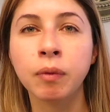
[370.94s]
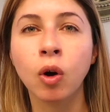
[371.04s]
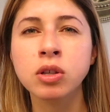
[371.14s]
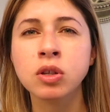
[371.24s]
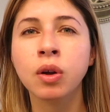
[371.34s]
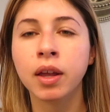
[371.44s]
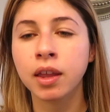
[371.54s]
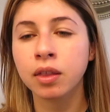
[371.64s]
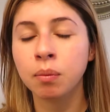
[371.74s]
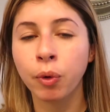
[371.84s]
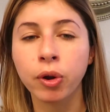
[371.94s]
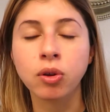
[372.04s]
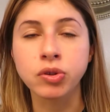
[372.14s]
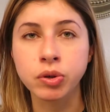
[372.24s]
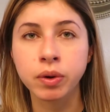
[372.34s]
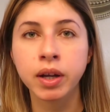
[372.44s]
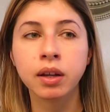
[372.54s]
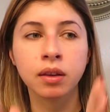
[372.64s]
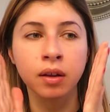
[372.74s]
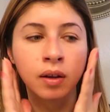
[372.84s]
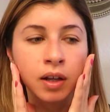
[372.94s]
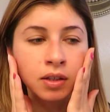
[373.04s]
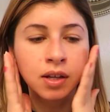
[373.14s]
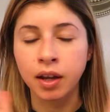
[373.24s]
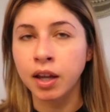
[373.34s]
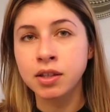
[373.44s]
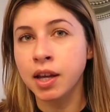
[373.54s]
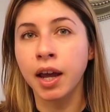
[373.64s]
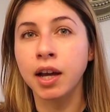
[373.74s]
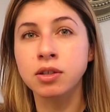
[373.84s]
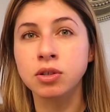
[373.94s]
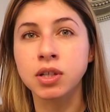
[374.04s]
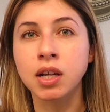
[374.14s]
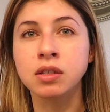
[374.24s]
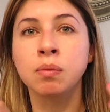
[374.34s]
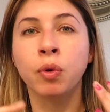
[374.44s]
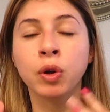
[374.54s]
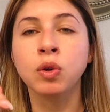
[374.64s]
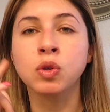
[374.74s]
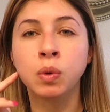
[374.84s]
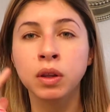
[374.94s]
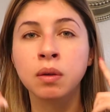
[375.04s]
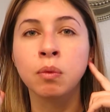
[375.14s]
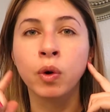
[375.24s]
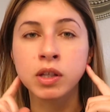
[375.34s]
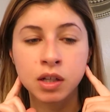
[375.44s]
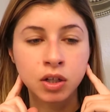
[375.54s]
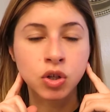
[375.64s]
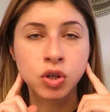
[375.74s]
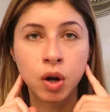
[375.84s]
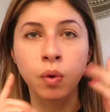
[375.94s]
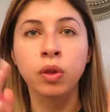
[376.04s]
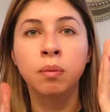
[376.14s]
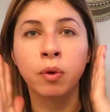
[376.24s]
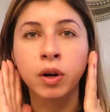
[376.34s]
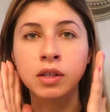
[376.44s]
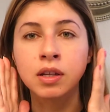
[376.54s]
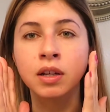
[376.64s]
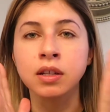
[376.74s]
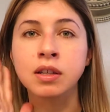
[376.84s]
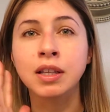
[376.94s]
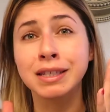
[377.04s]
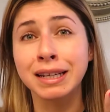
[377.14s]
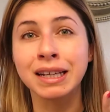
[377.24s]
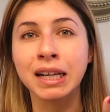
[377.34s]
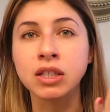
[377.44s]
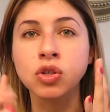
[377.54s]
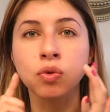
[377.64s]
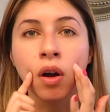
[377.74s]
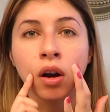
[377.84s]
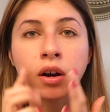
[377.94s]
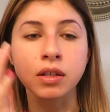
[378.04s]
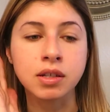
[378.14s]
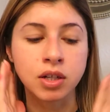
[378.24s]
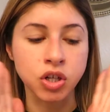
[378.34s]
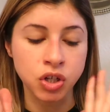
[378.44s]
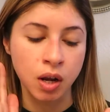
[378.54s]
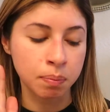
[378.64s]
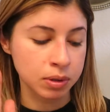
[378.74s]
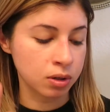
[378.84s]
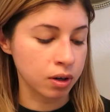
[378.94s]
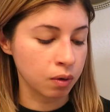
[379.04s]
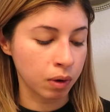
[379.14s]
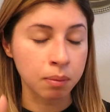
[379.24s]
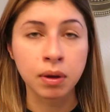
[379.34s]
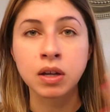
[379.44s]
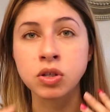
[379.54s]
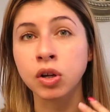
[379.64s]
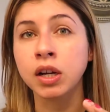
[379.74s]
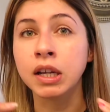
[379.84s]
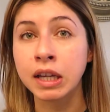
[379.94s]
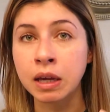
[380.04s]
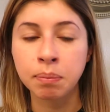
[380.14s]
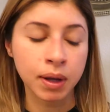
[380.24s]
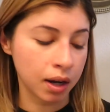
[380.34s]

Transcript: Also, I think the more you do it, it's like exercise. The more you do it, the more it's gonna show. The more it's gonna get stronger. It's gonna shape a certain way because you're gonna keep it